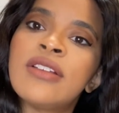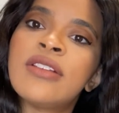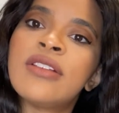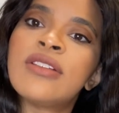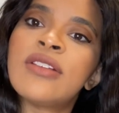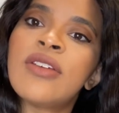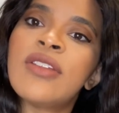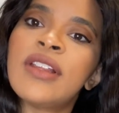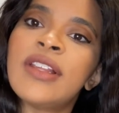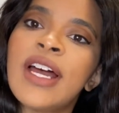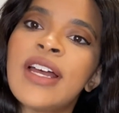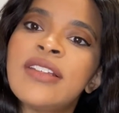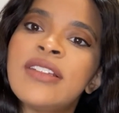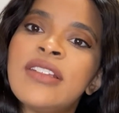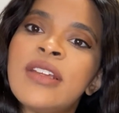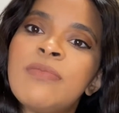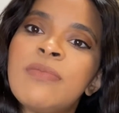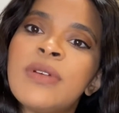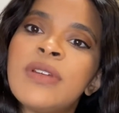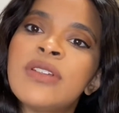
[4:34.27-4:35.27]
So the last
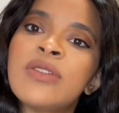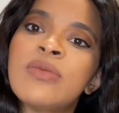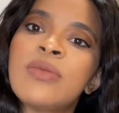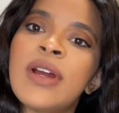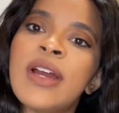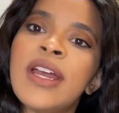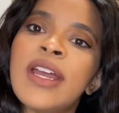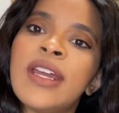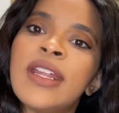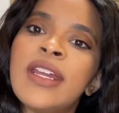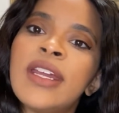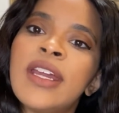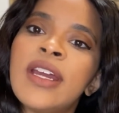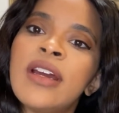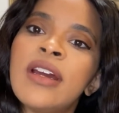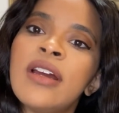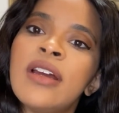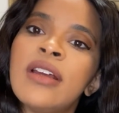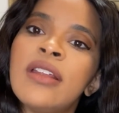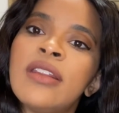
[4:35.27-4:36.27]
dip is right
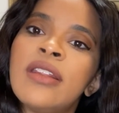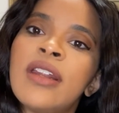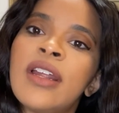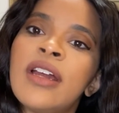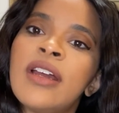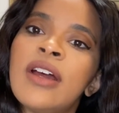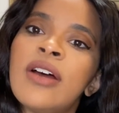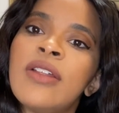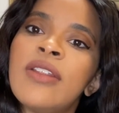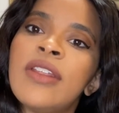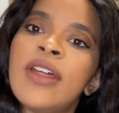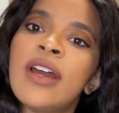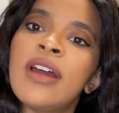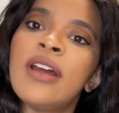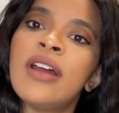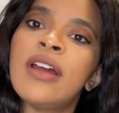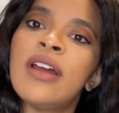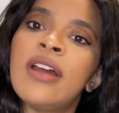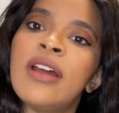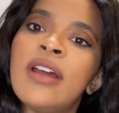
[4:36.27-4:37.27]
here, and I go
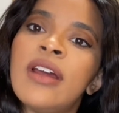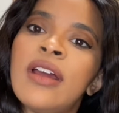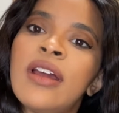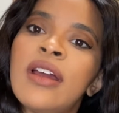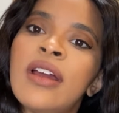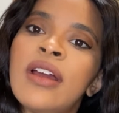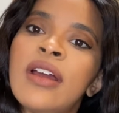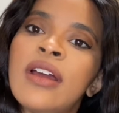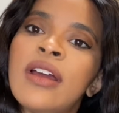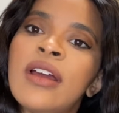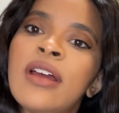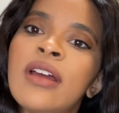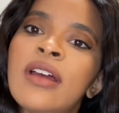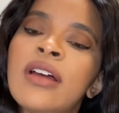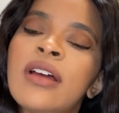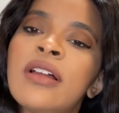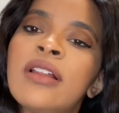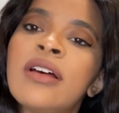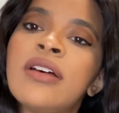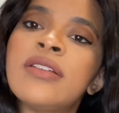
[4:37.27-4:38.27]
there,
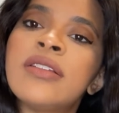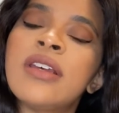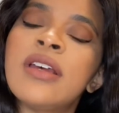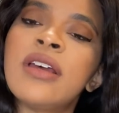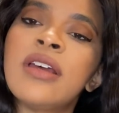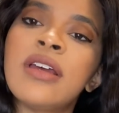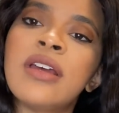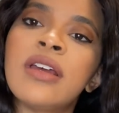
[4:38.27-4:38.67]
close it,